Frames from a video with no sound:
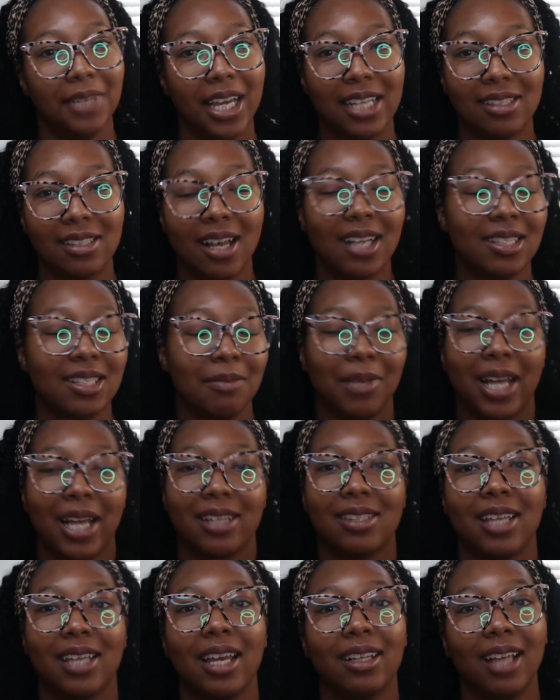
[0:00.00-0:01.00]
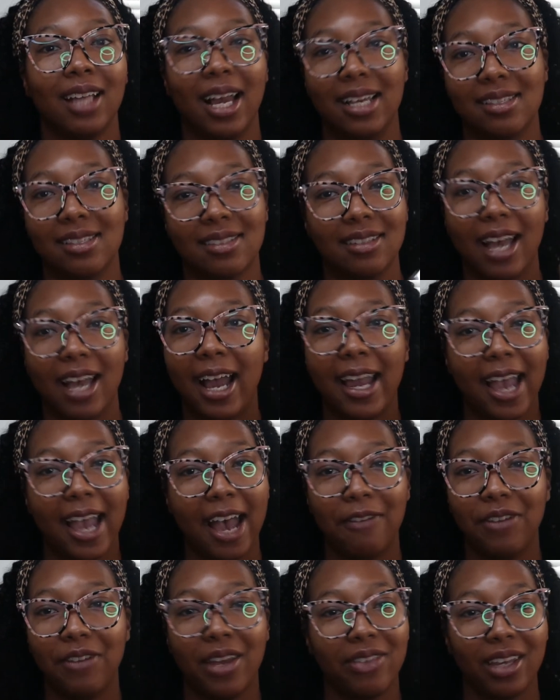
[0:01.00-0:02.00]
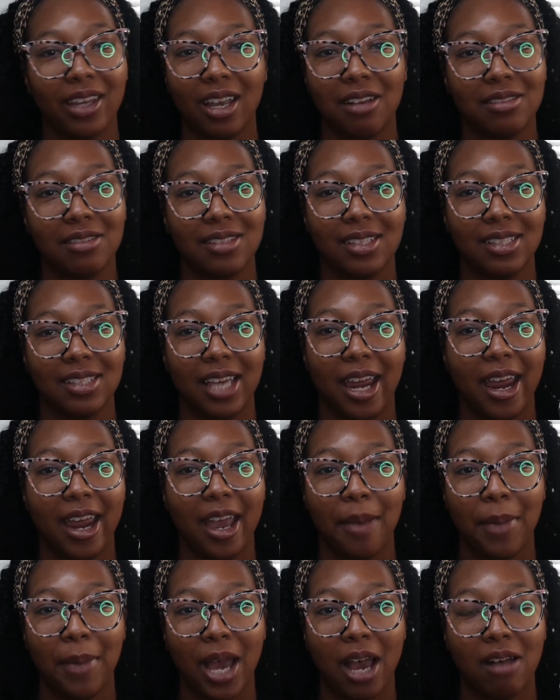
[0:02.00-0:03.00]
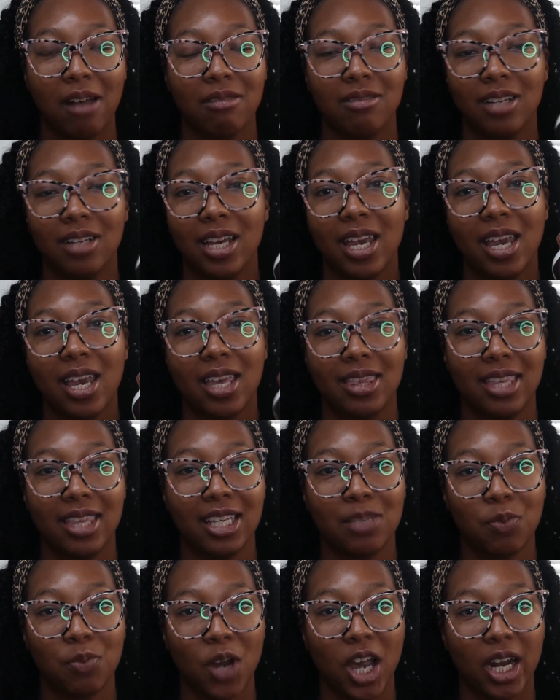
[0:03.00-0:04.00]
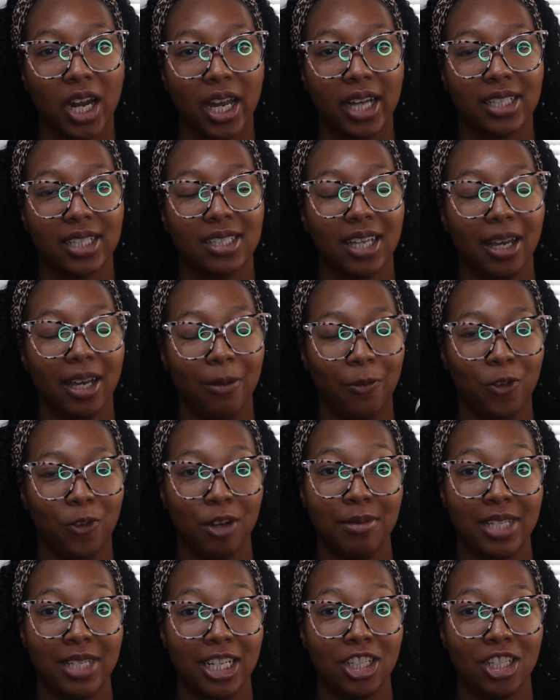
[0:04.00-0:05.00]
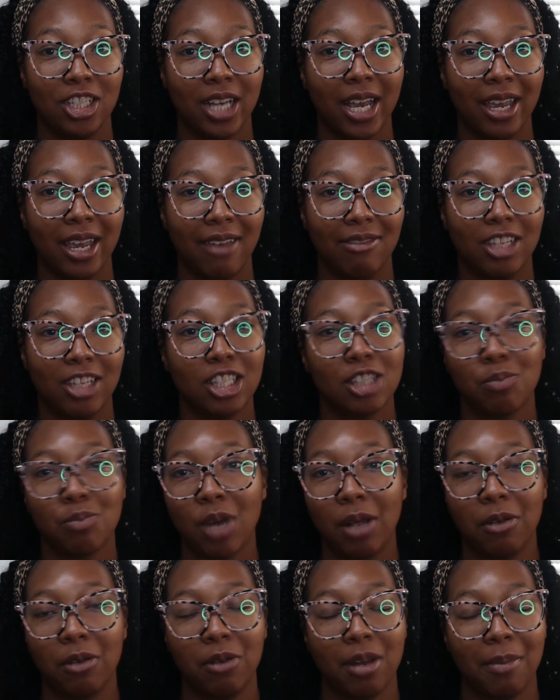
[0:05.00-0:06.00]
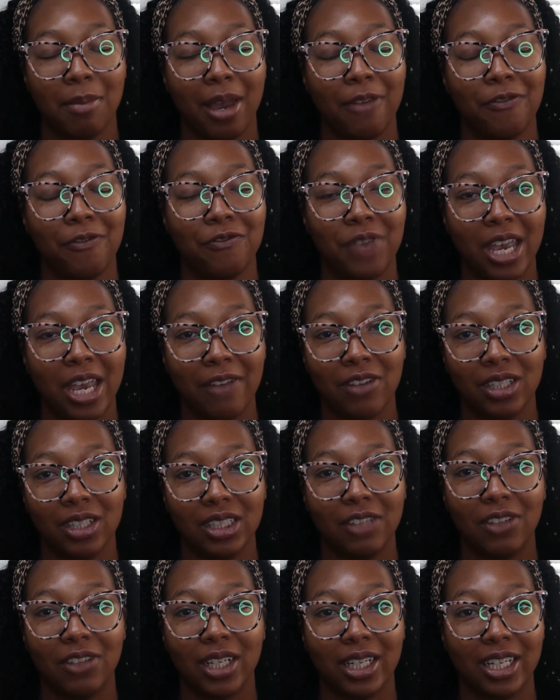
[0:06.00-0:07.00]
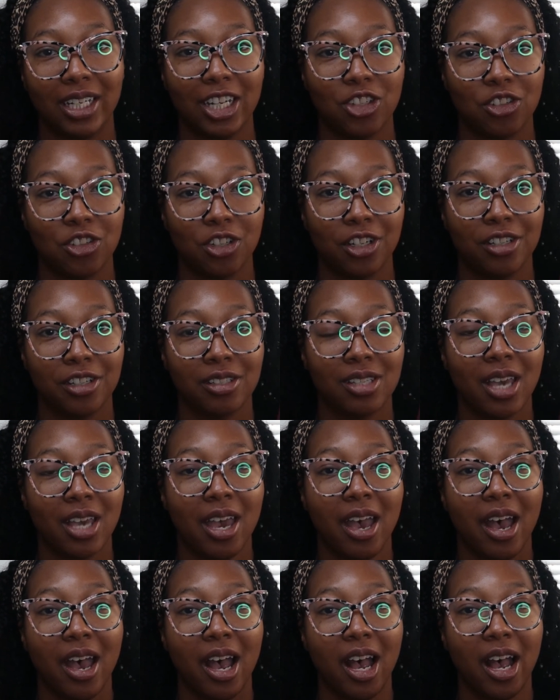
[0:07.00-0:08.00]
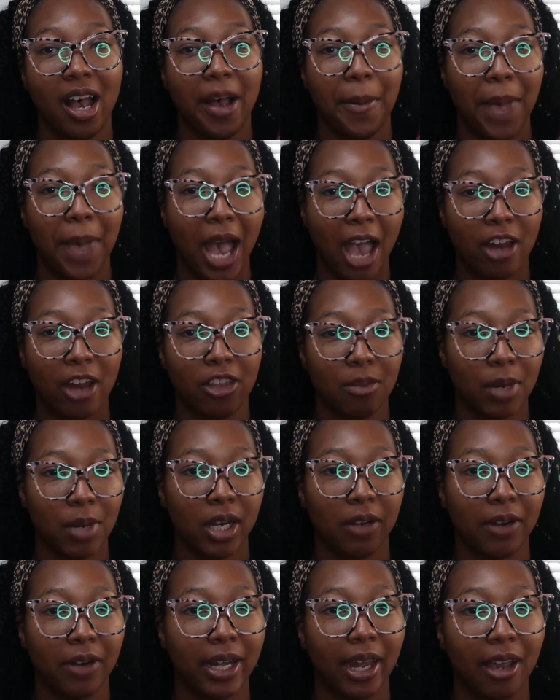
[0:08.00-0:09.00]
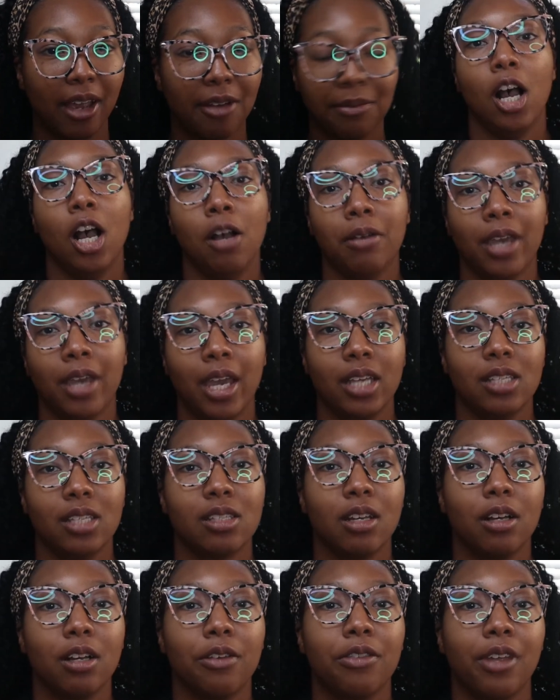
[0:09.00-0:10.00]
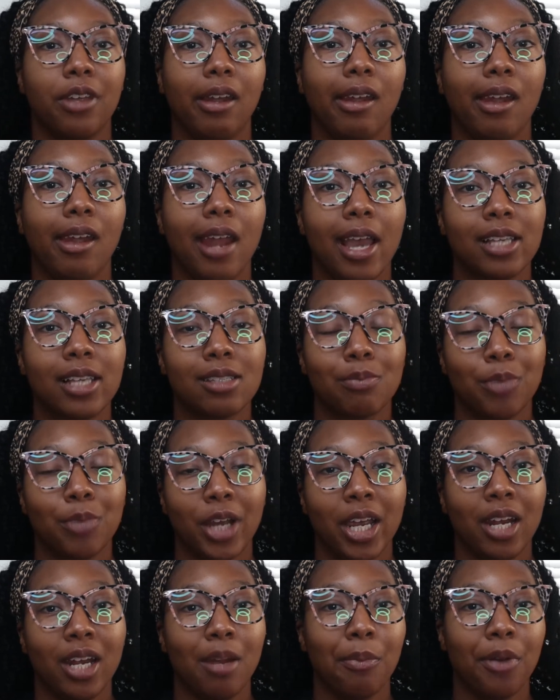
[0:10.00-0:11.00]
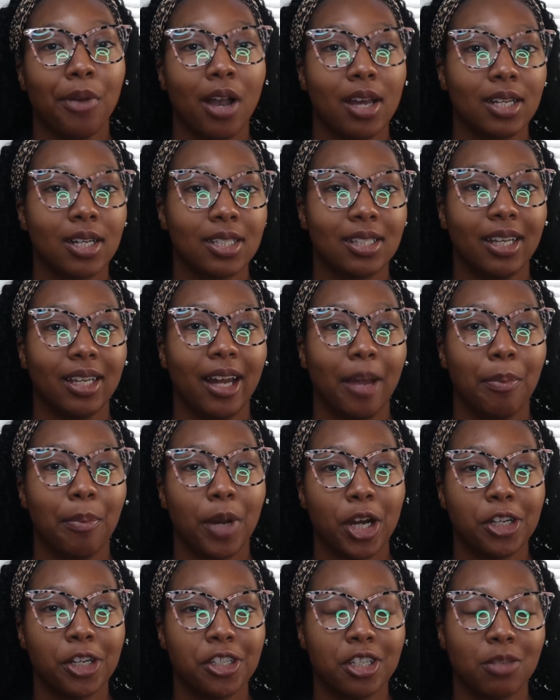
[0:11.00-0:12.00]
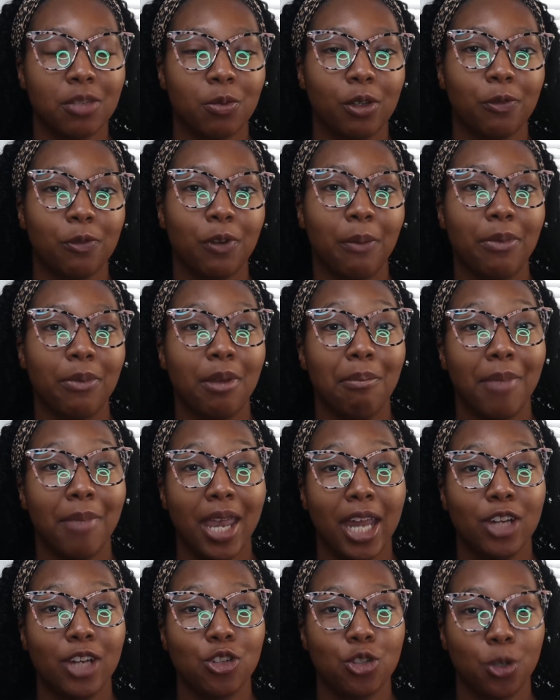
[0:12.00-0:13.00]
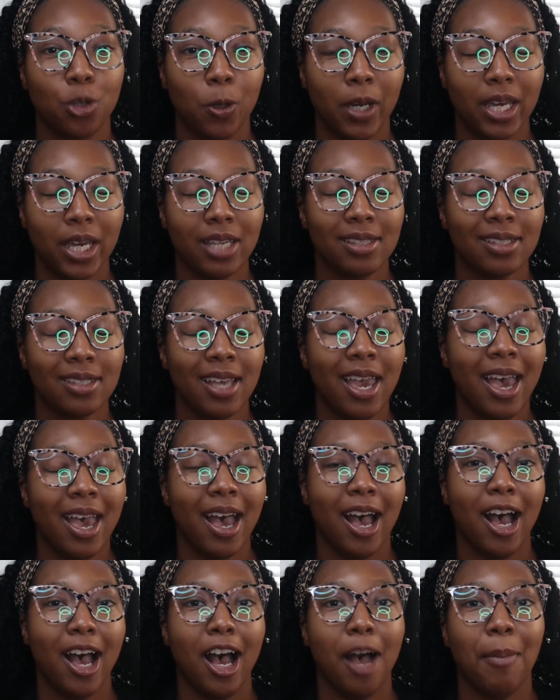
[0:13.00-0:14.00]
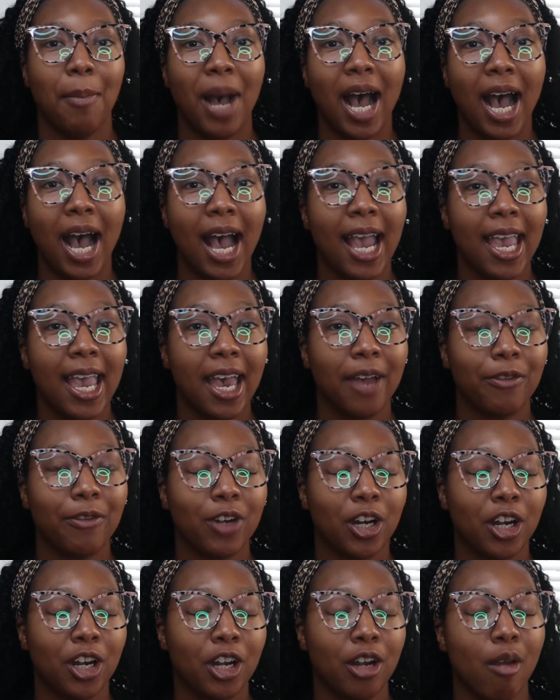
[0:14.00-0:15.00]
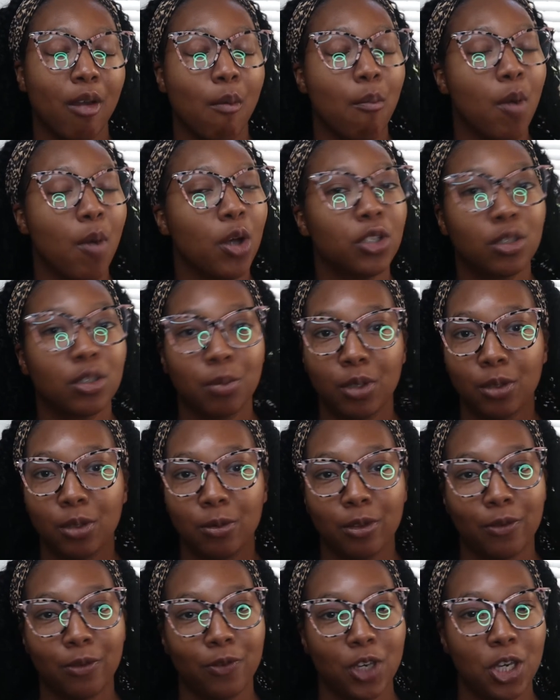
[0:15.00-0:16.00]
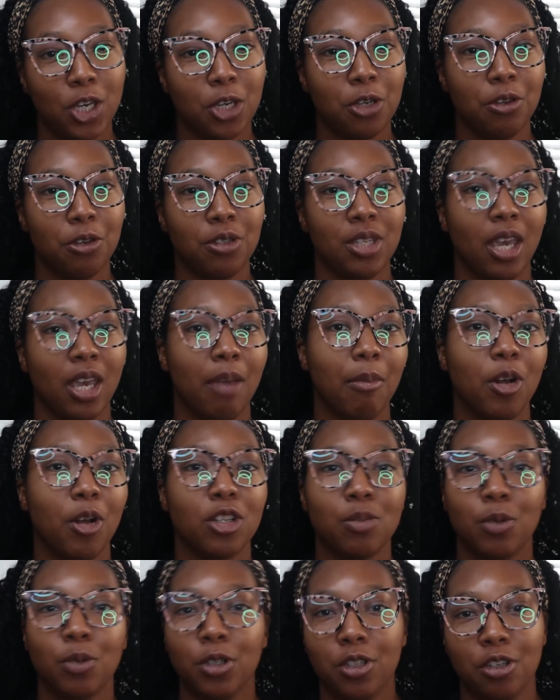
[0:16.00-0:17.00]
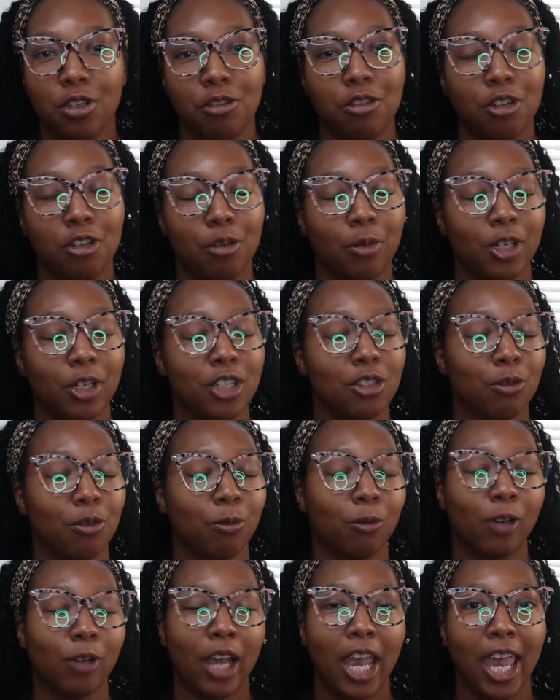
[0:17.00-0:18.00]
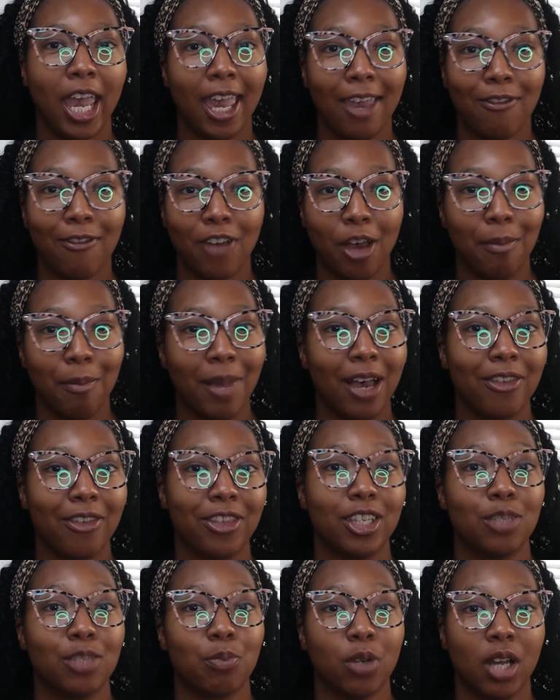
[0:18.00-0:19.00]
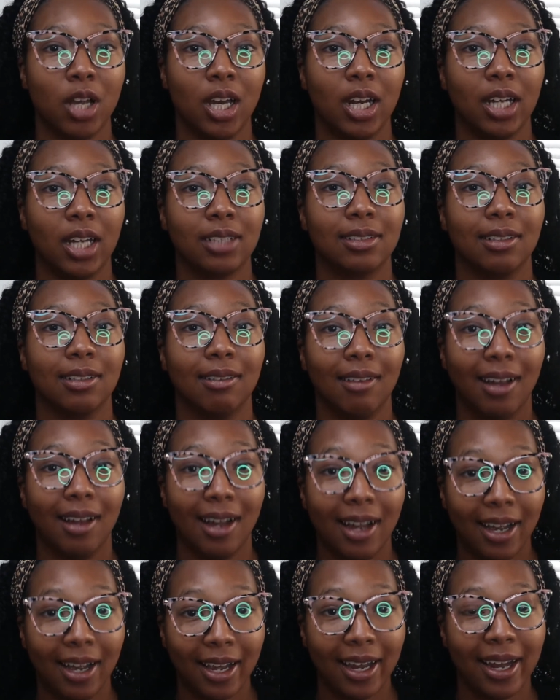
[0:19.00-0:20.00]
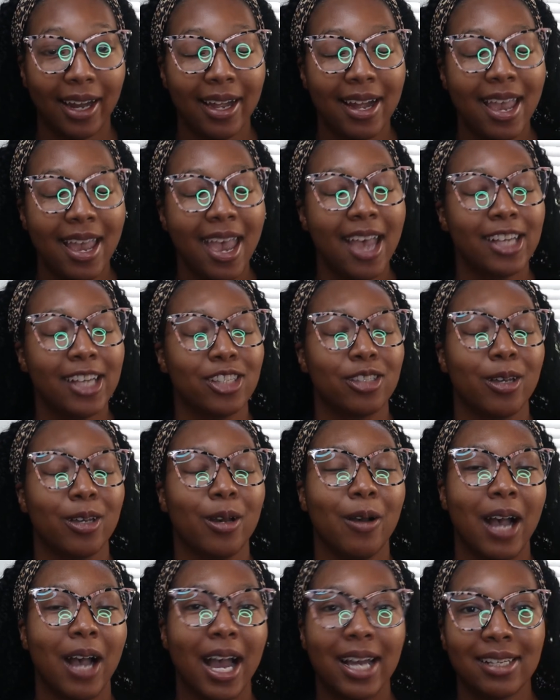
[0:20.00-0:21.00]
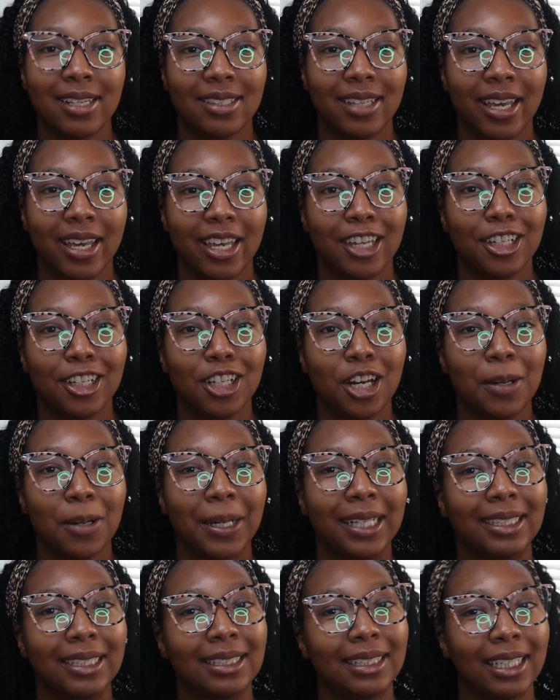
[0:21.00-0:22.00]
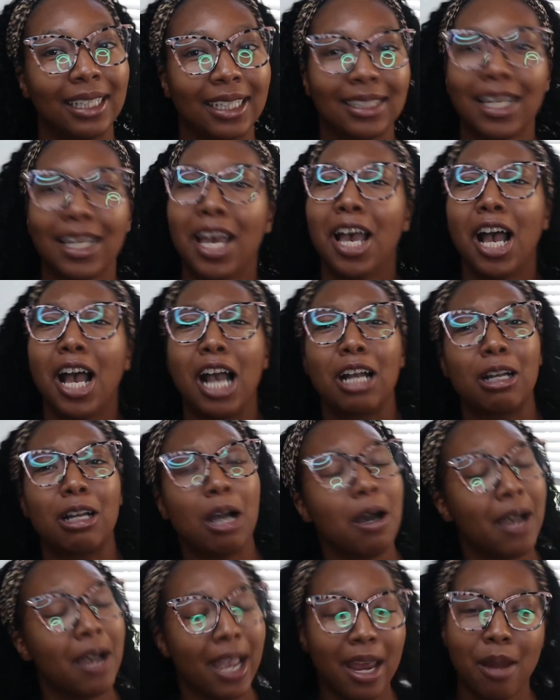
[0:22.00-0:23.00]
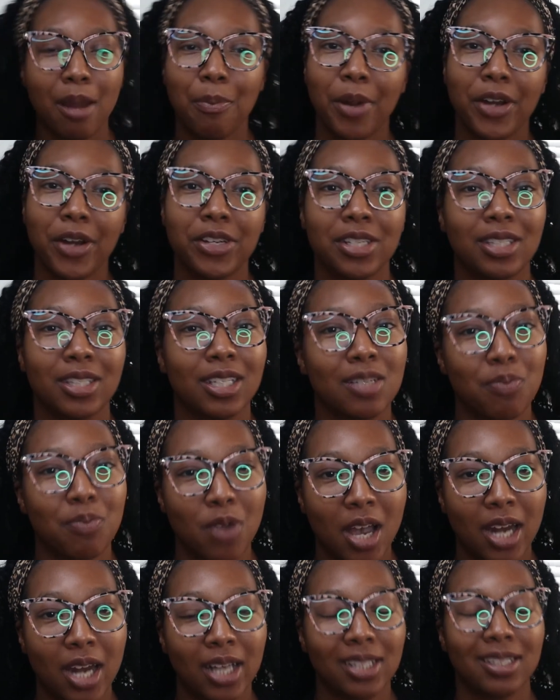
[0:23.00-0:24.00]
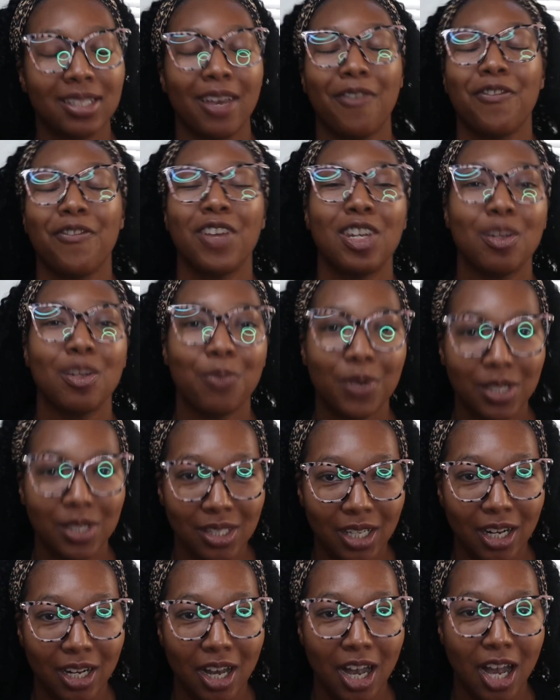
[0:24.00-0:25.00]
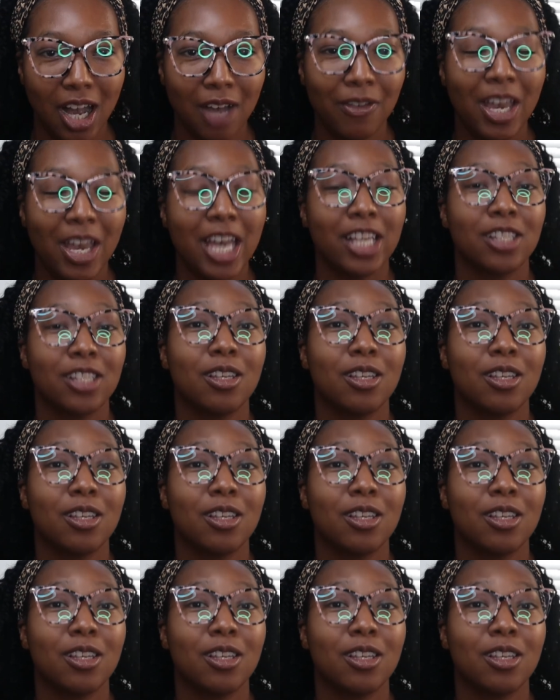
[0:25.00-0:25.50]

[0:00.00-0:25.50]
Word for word: It's awesome. Like, say less. I have nothing else to say about this product from TGIN. This is probably one of my favorite leave-in conditioners out on the market right now. Okay, so the next brand and products that I purchased were from The Mane Choice. I have heard multiple reviews and multiple YouTubers rave about this product line. So I said, you know what, sis, go ahead and purchase these products. They're 50% off.